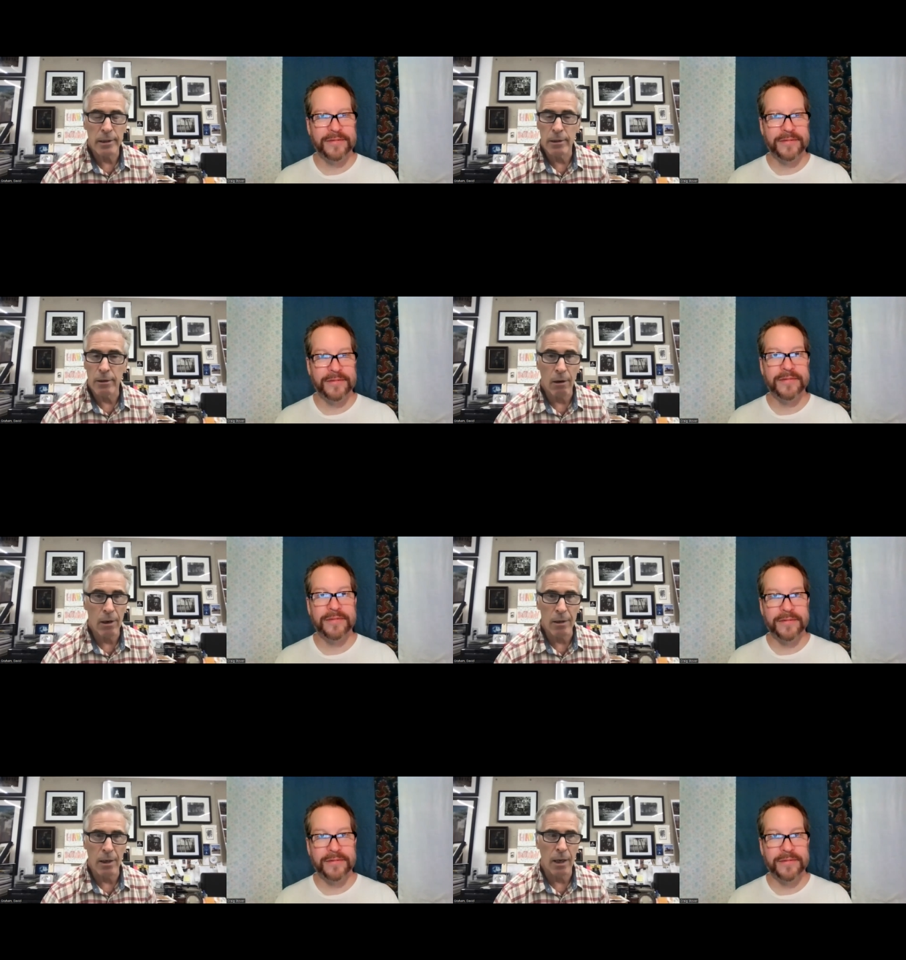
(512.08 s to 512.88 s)
Speaker 1: in
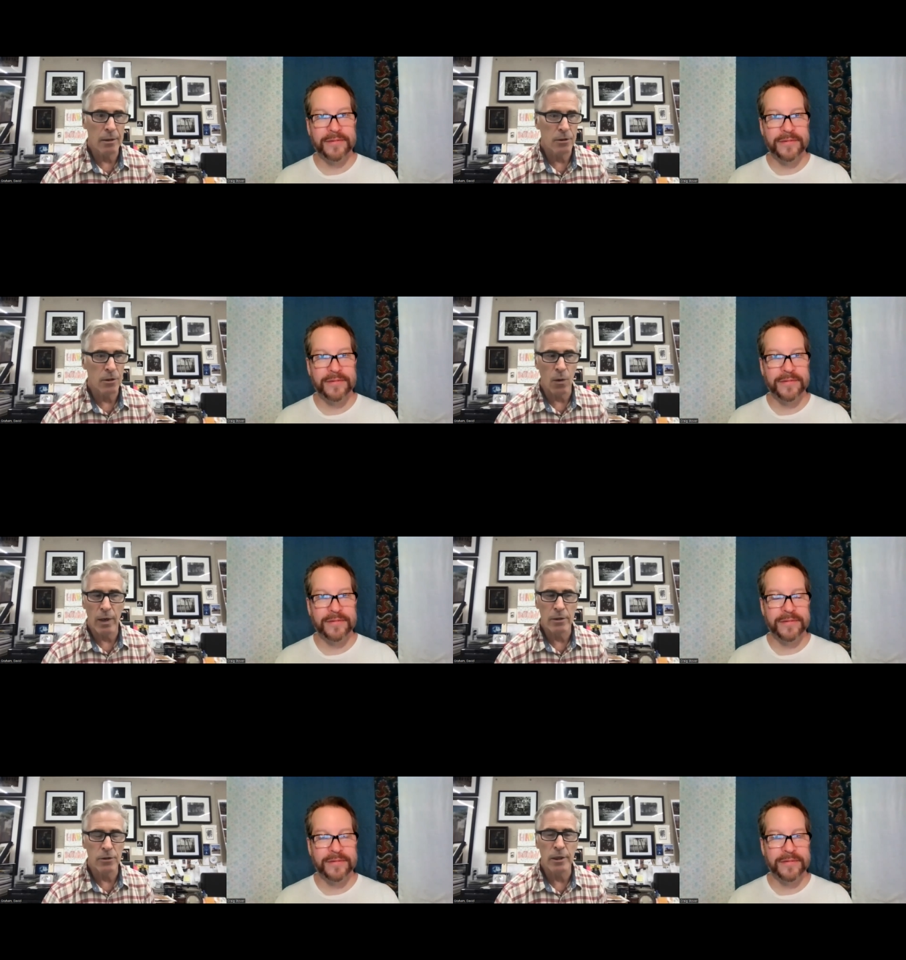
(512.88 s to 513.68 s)
art. And so
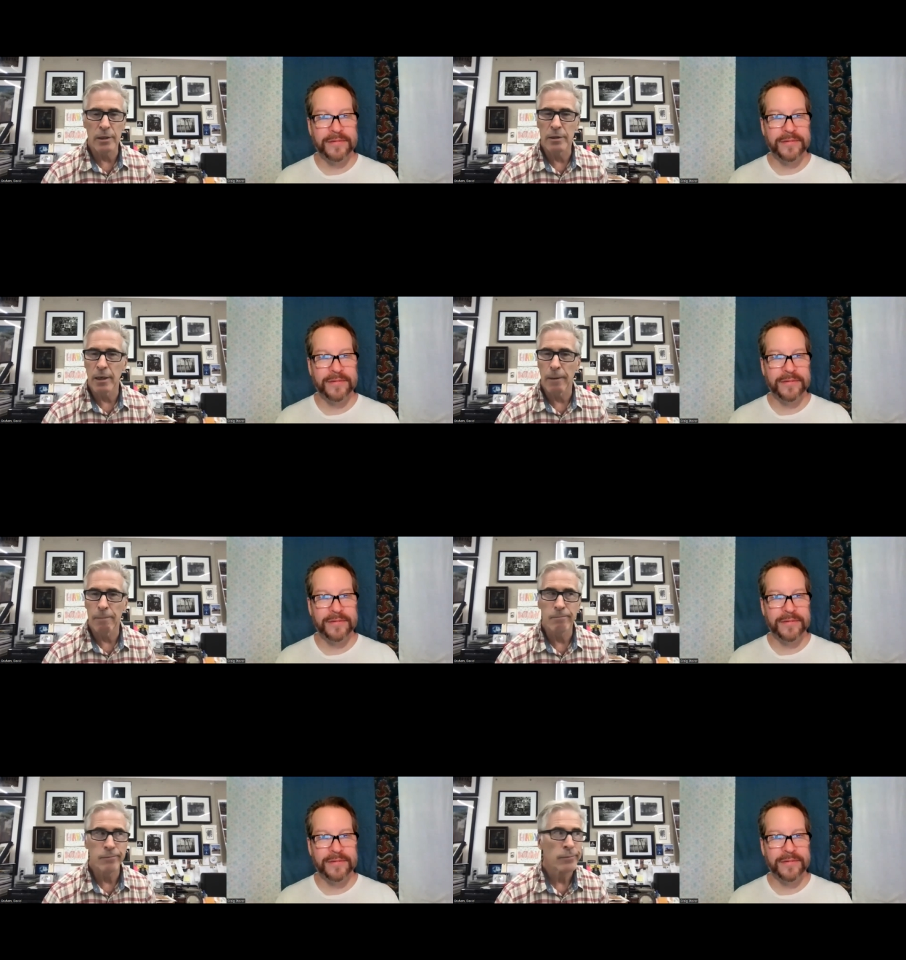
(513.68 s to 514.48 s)
I did,
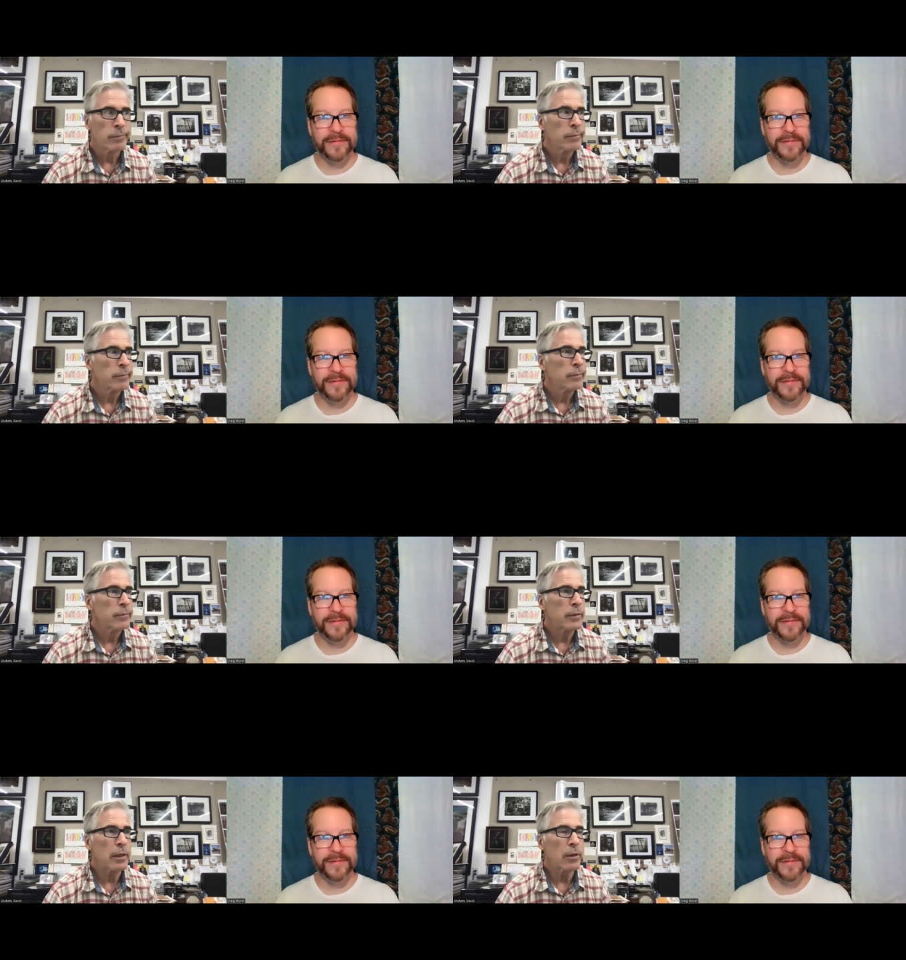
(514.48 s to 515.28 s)
um,
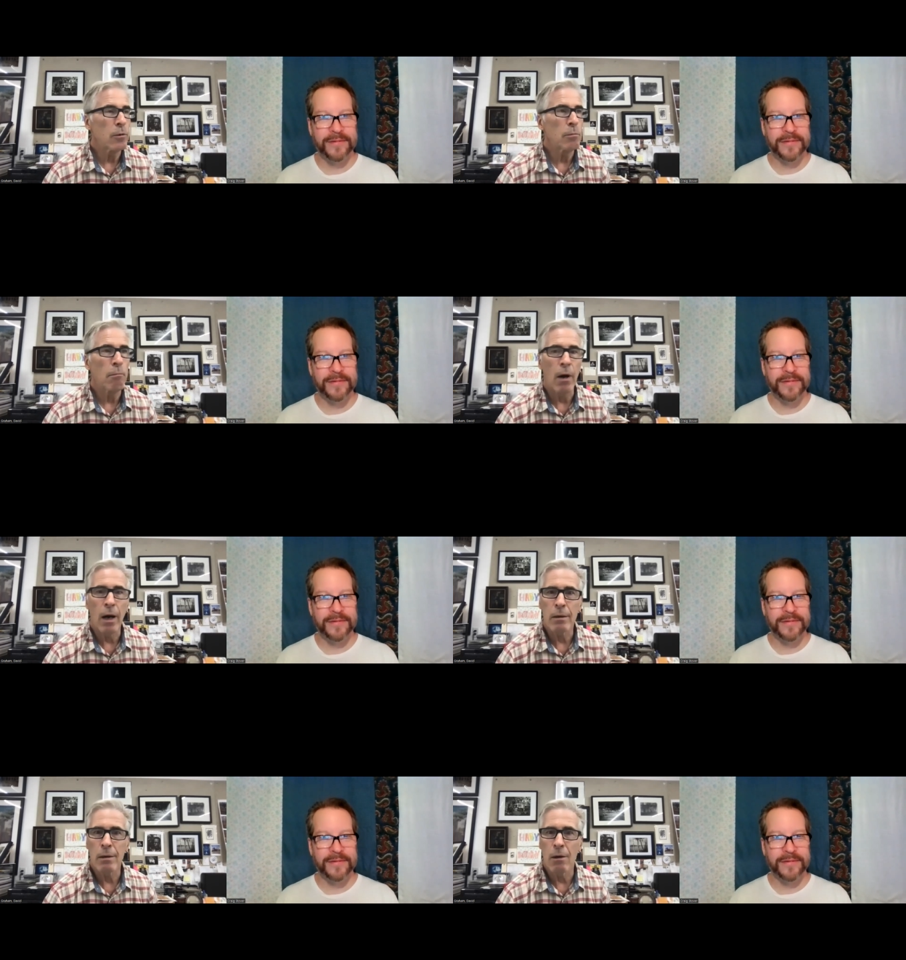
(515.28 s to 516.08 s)
you know,
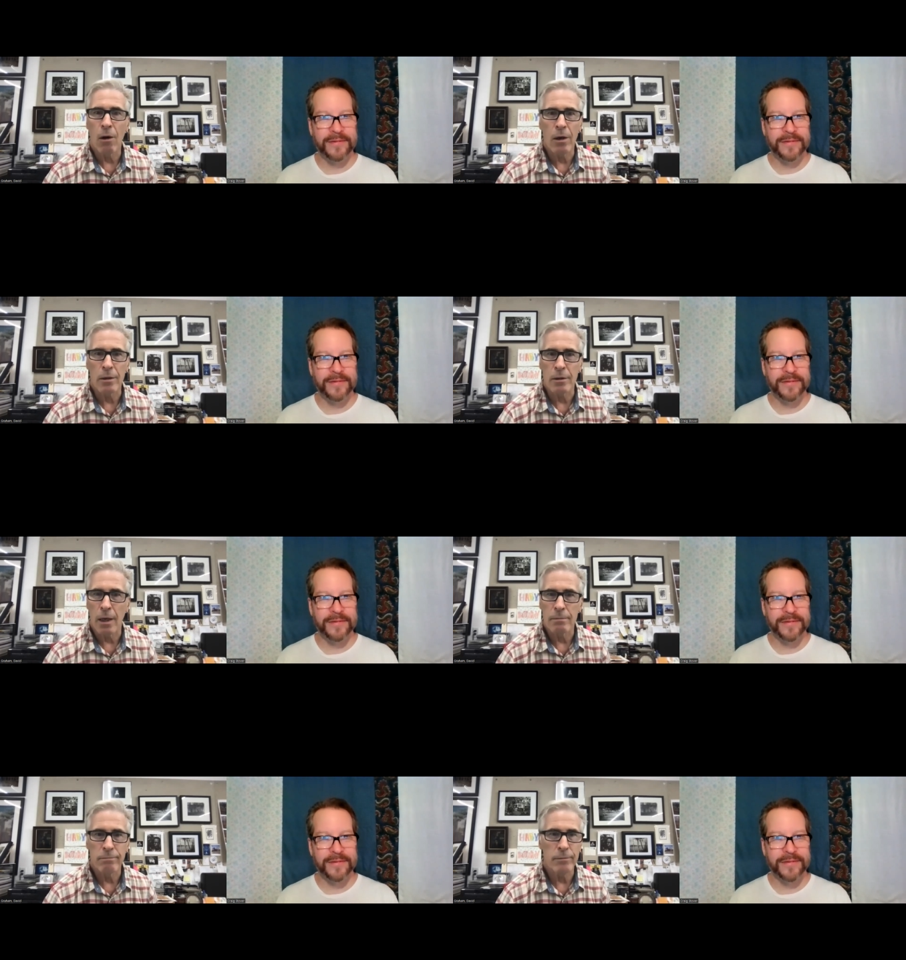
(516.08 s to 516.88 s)
modern art
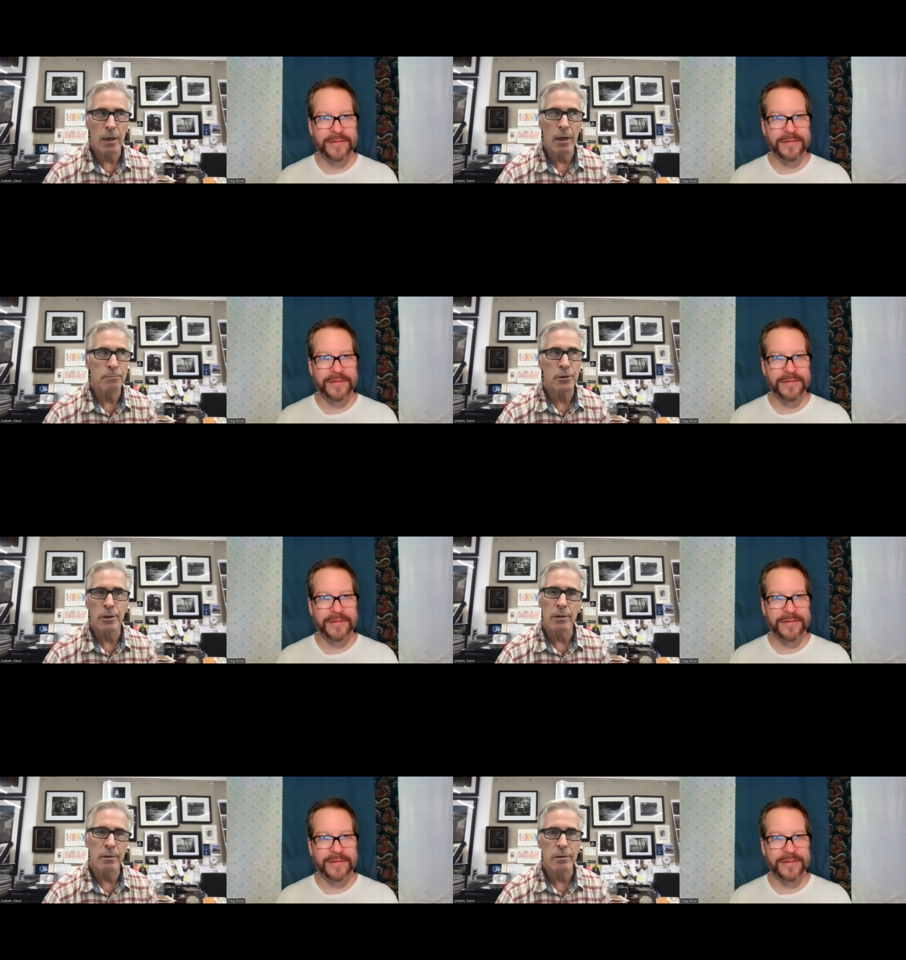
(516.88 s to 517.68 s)
up
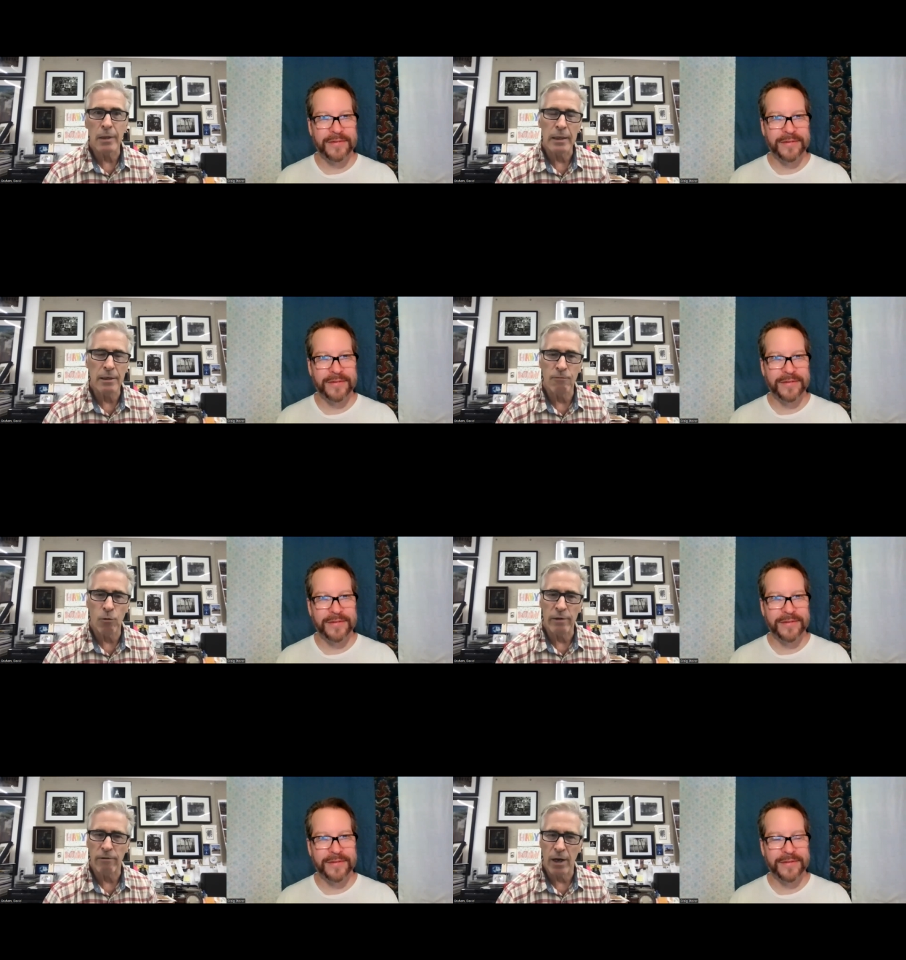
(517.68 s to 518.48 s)
till
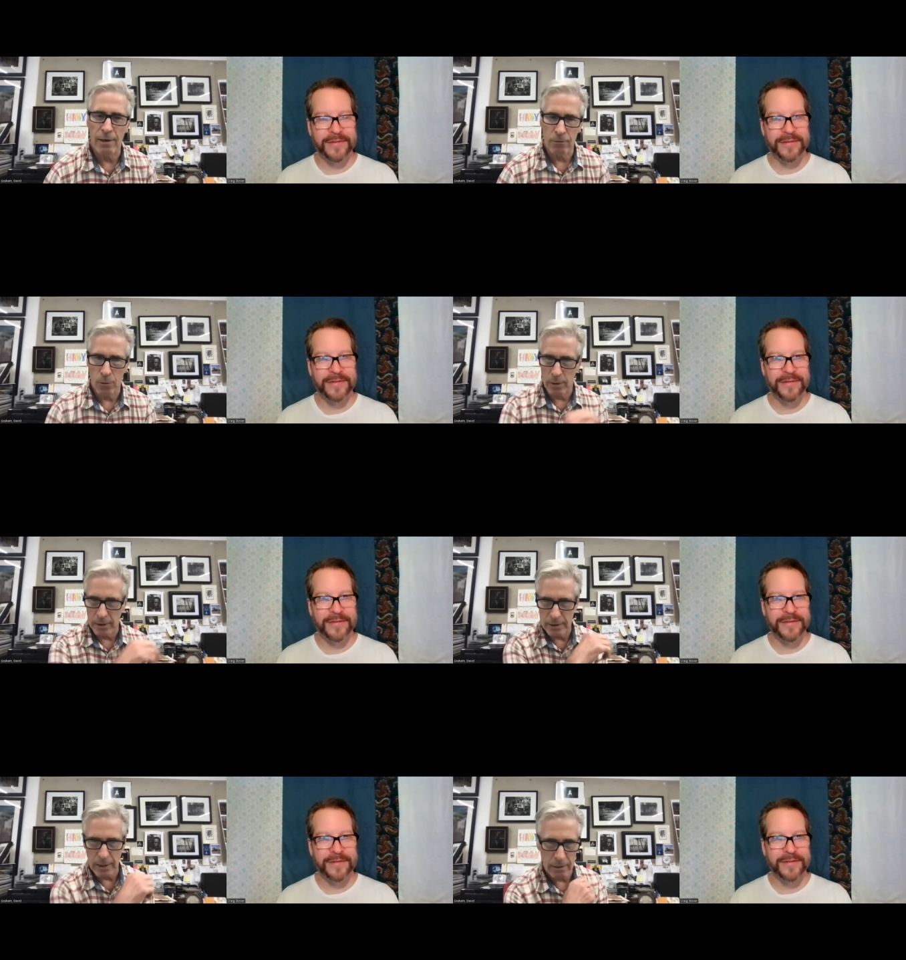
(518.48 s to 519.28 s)
1945 or what
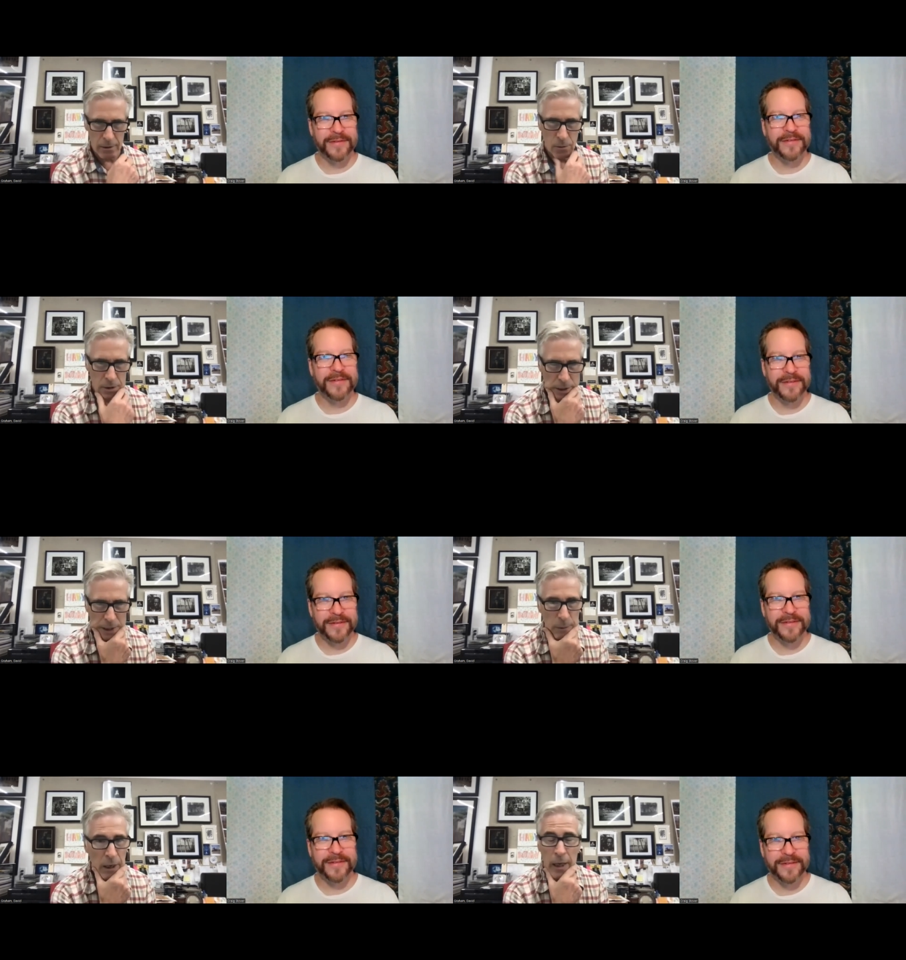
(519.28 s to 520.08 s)
exactly was the
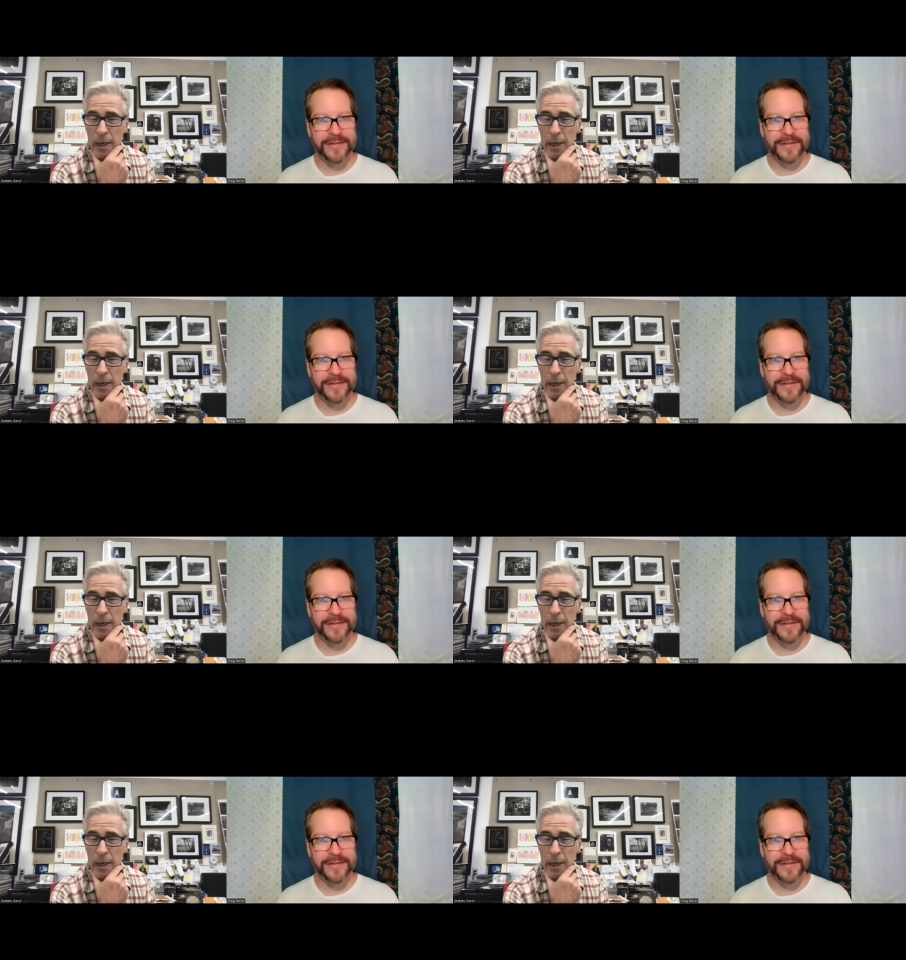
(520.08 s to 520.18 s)
name.